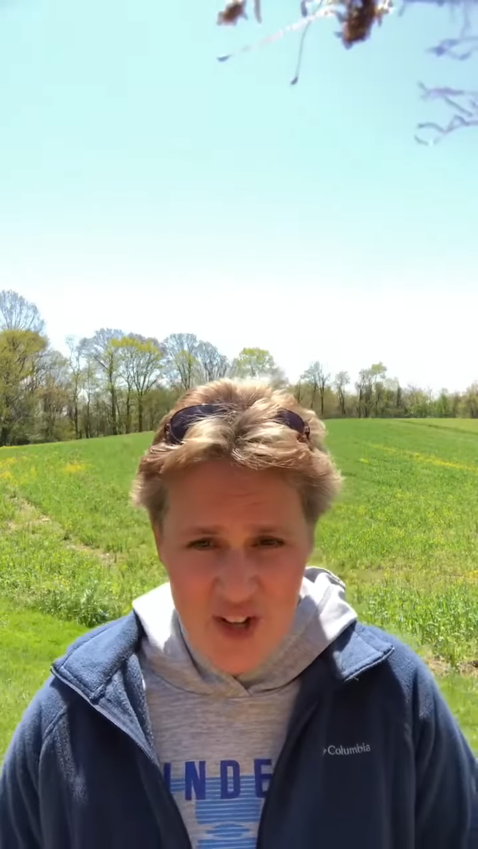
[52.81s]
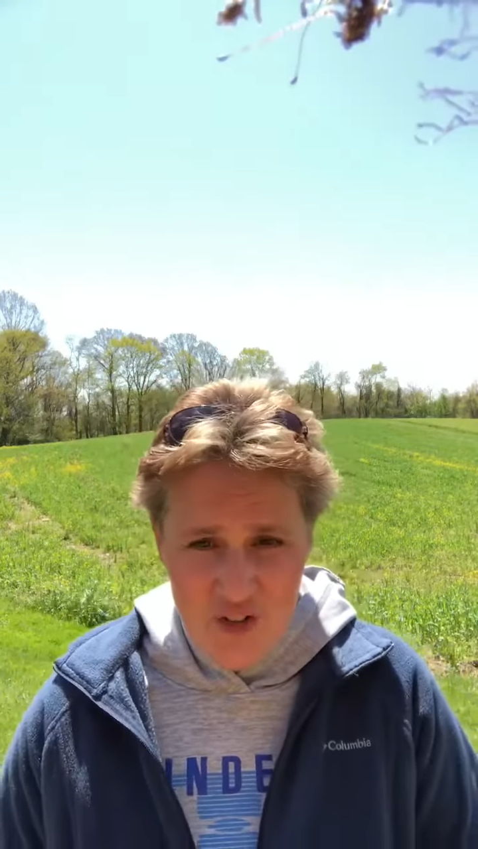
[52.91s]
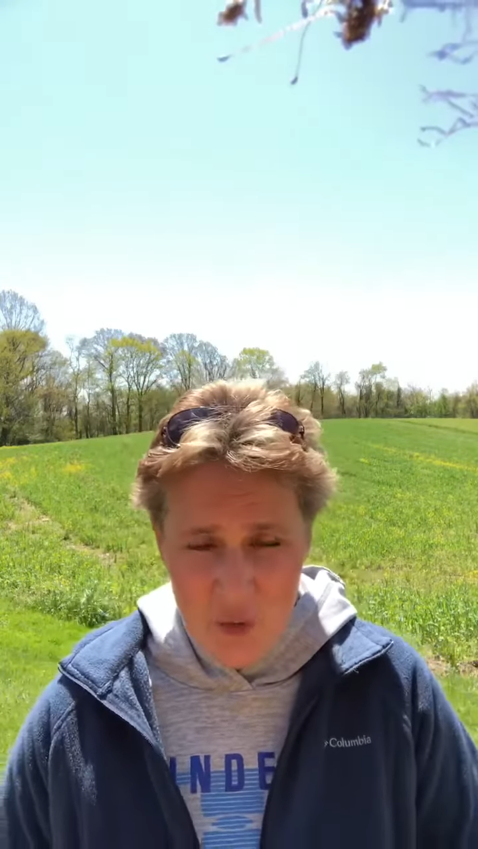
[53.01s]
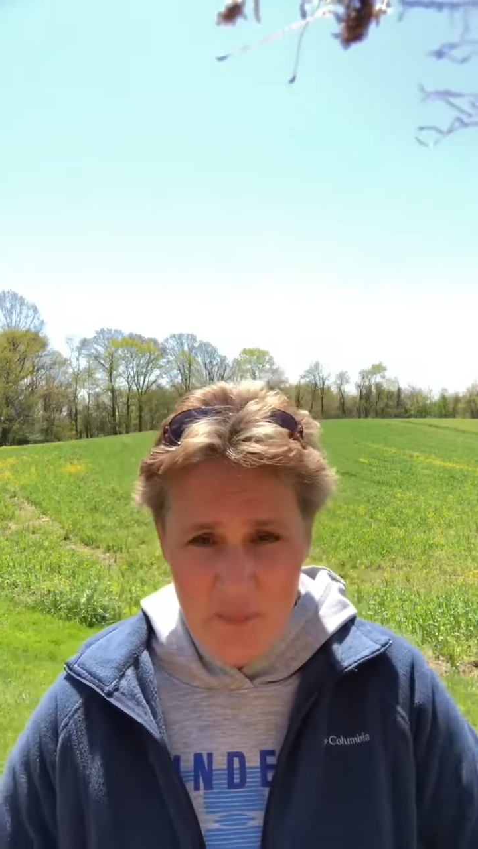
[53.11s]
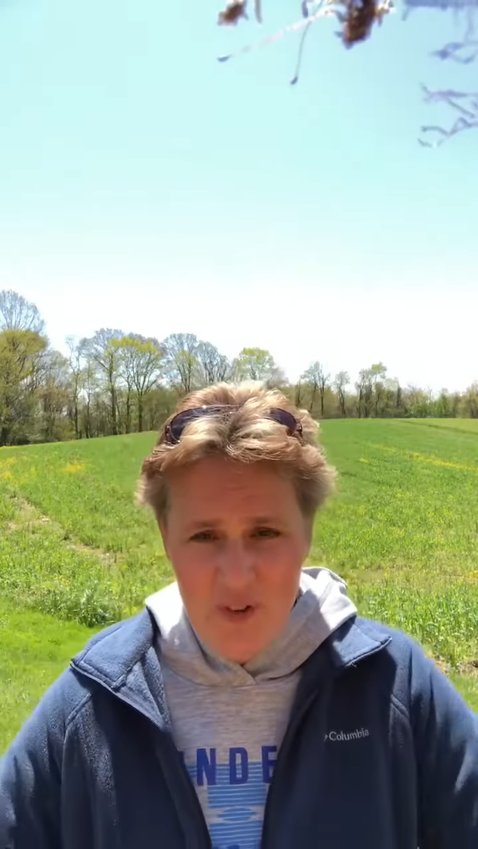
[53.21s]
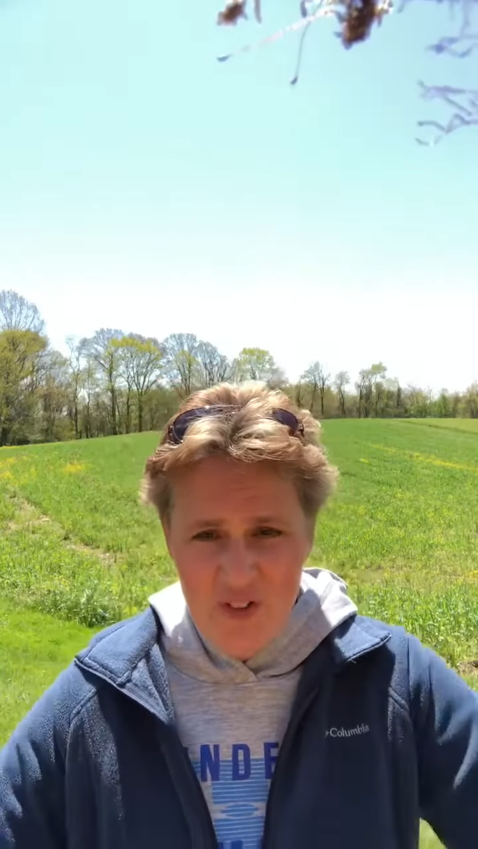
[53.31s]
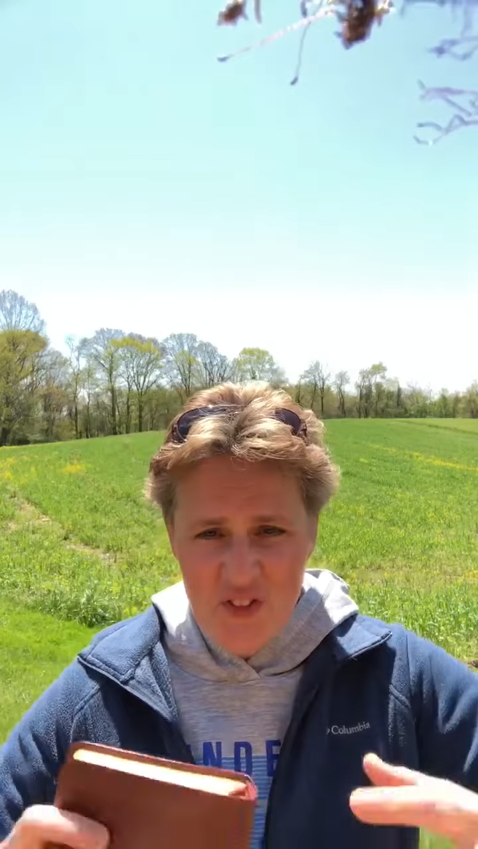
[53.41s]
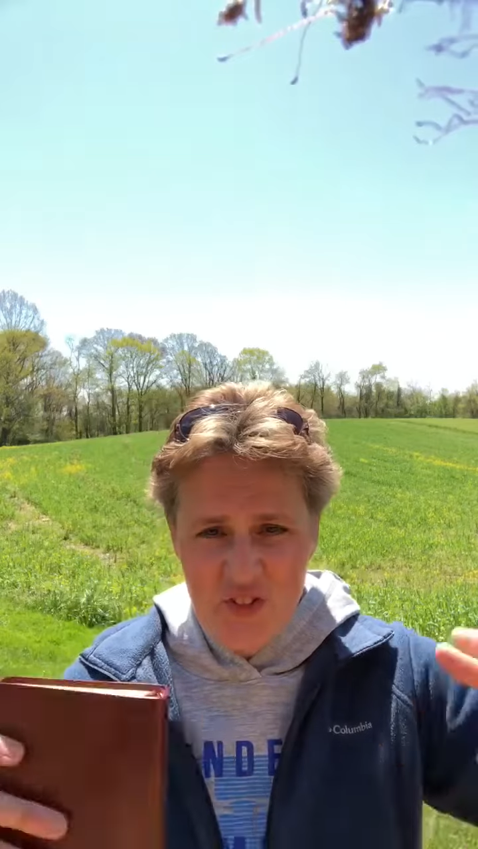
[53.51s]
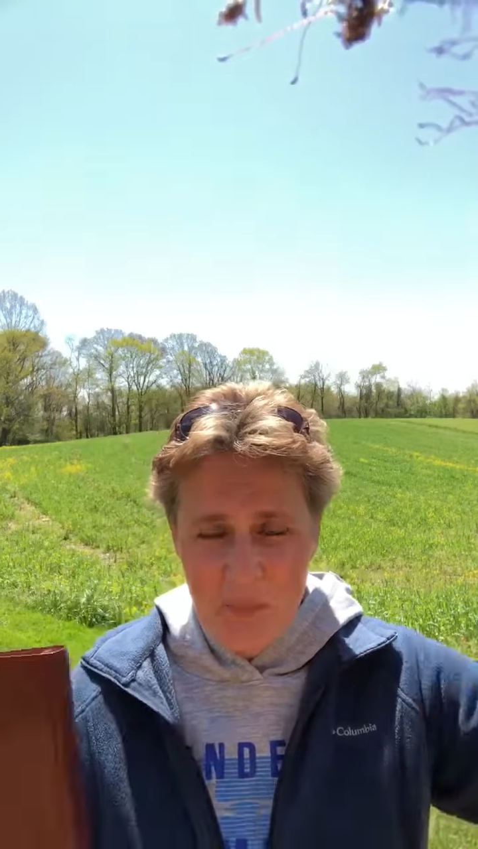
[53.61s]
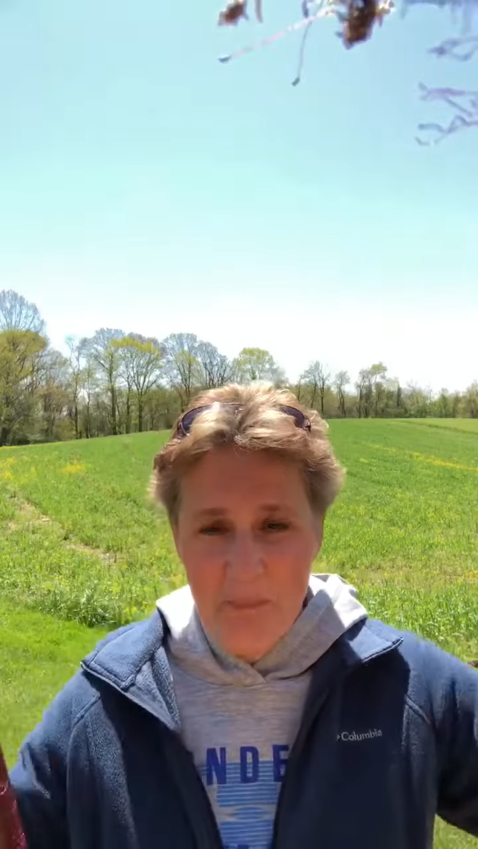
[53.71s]
to build
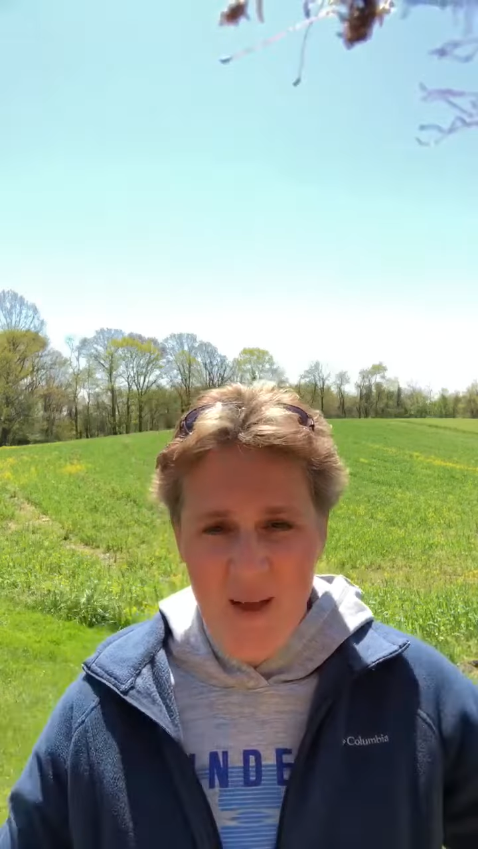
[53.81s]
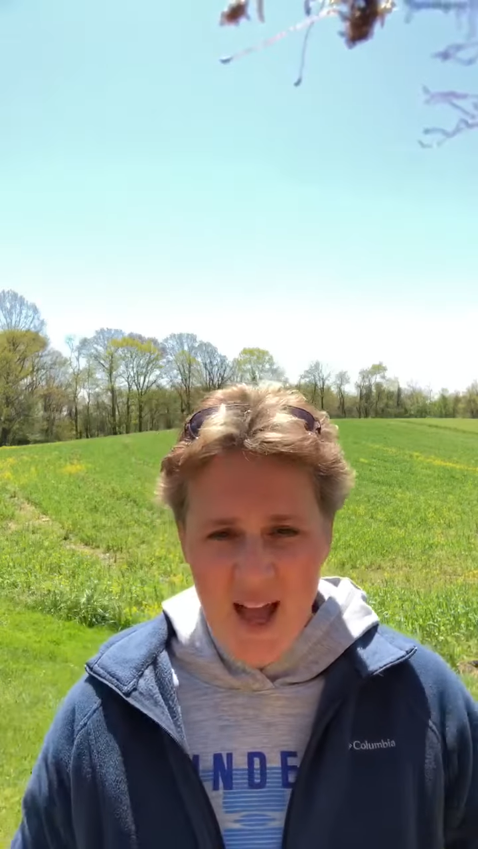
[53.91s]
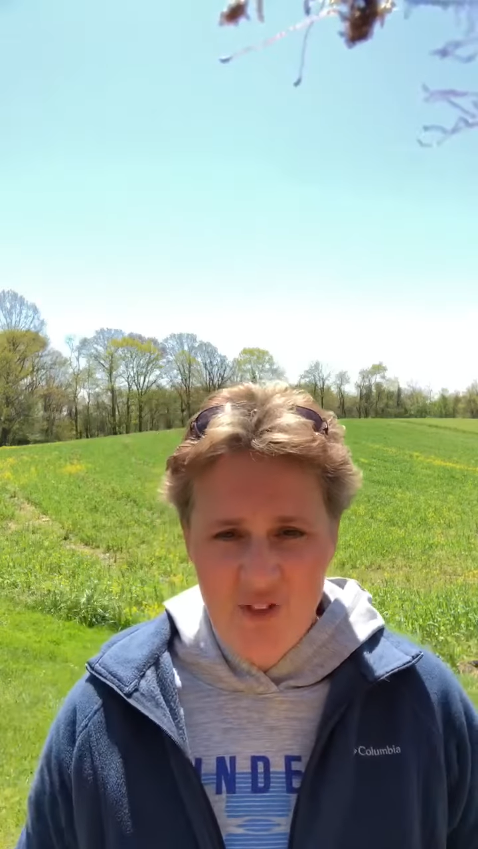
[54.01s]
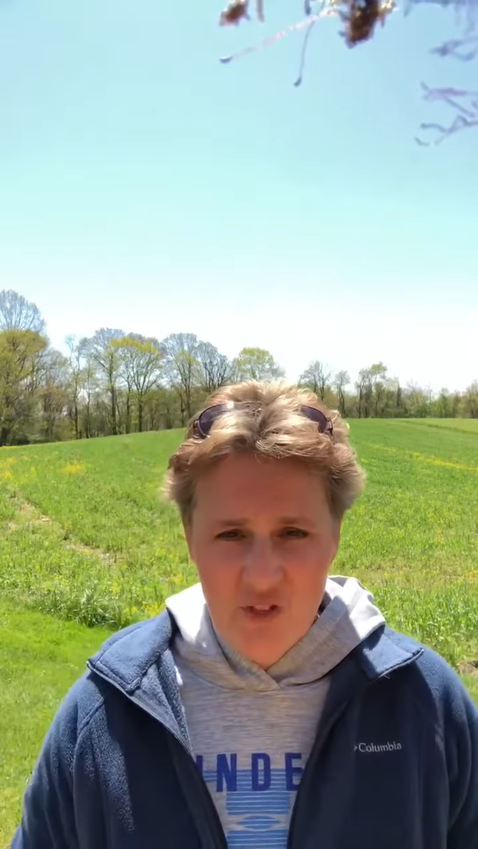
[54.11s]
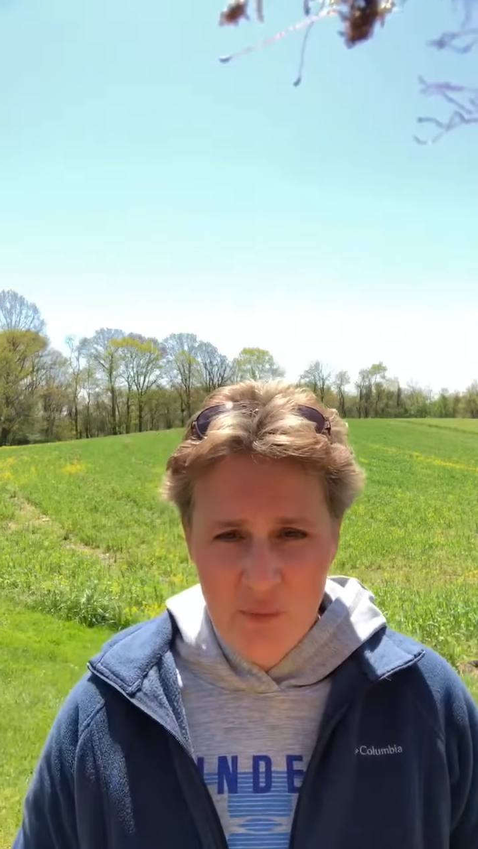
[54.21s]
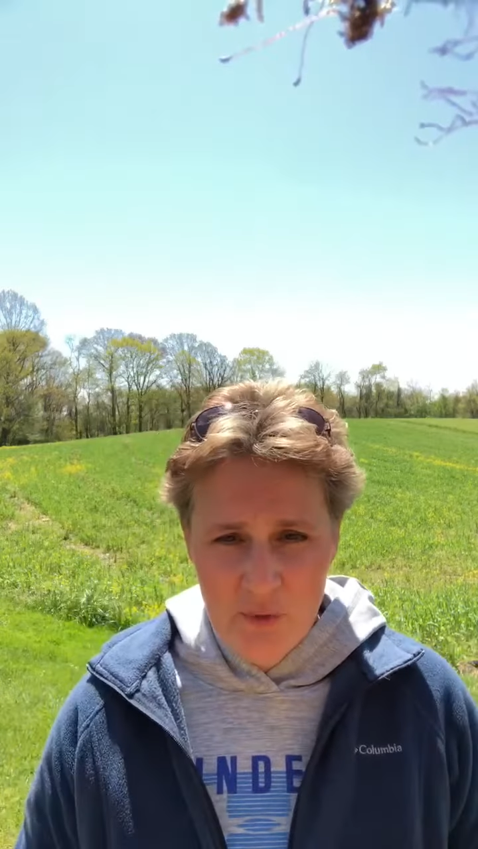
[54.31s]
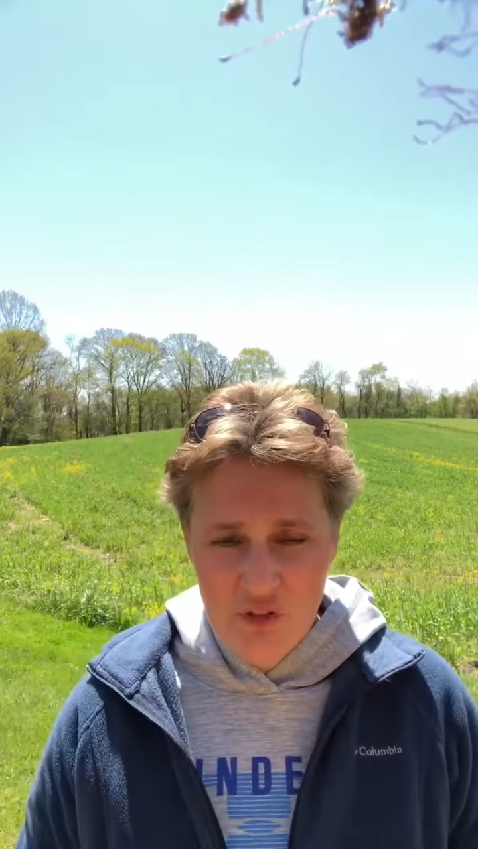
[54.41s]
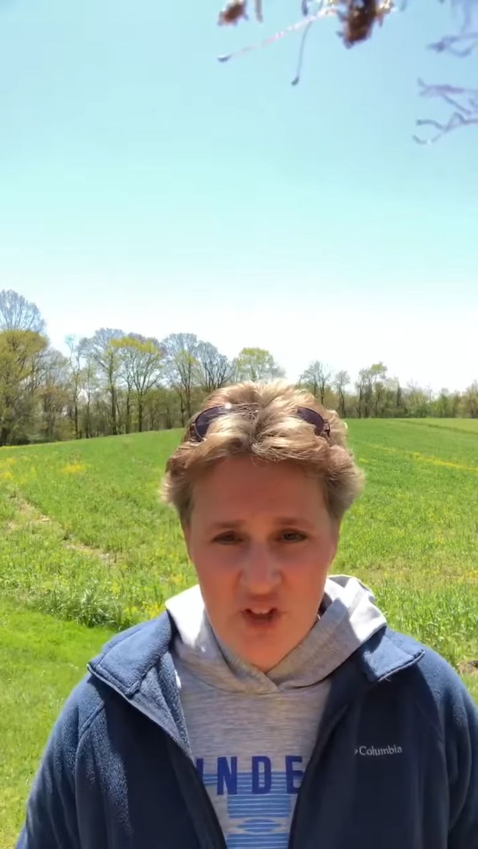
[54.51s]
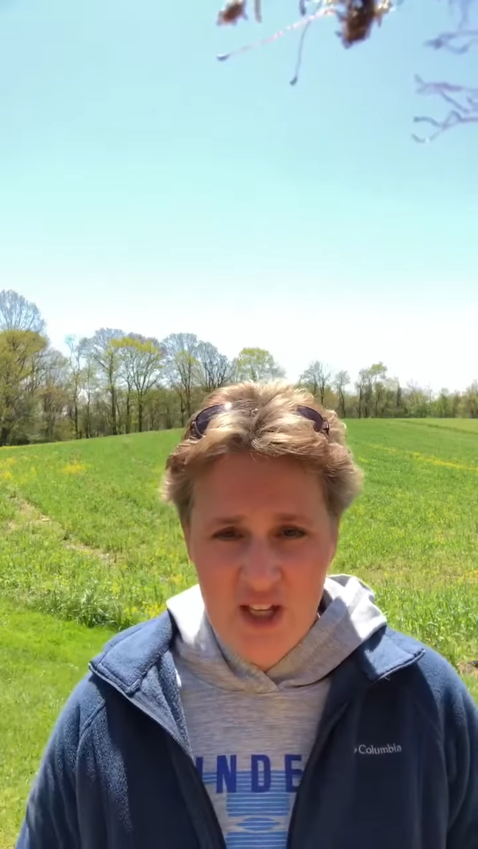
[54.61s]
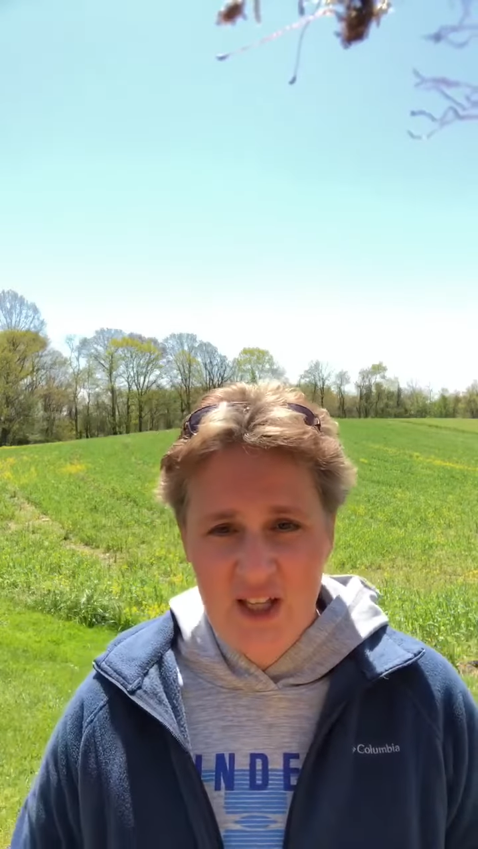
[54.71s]
this massive
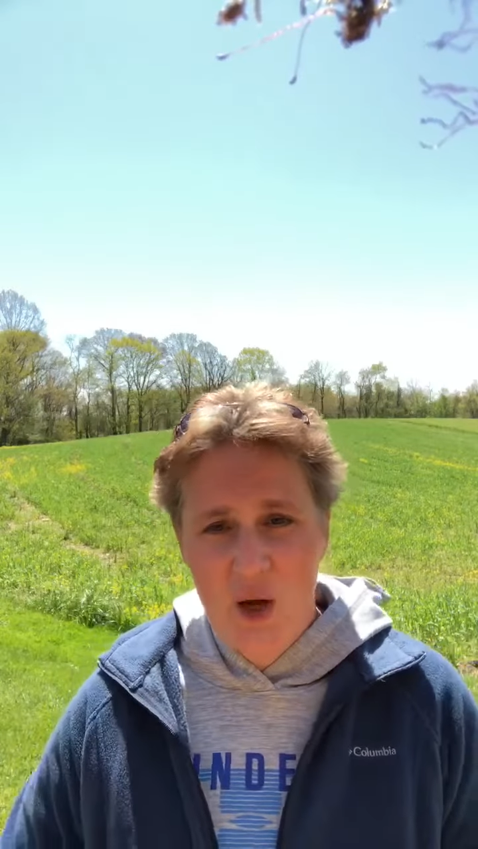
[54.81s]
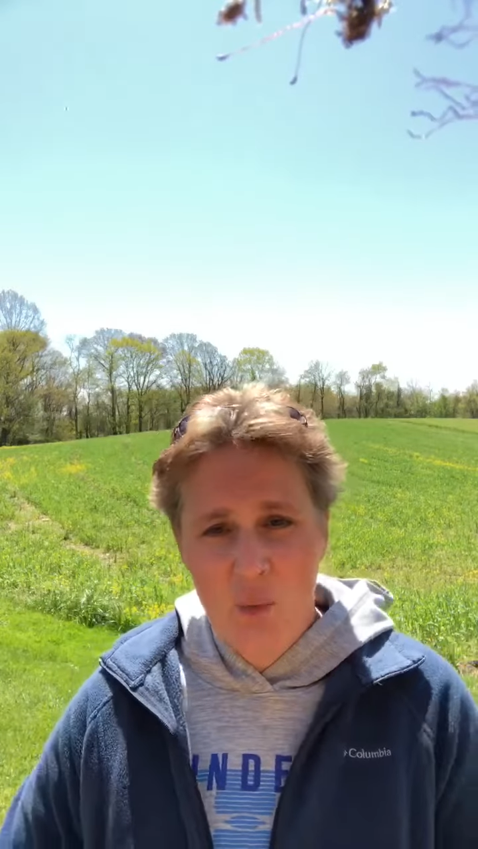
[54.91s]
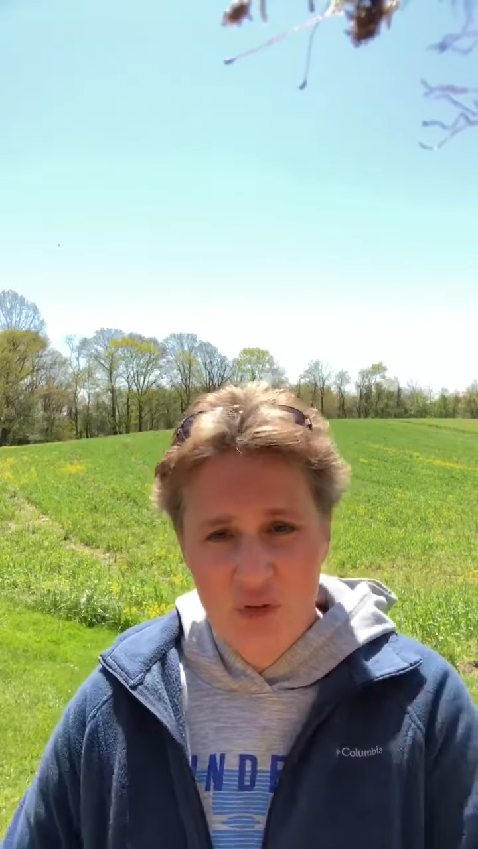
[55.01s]
machine that will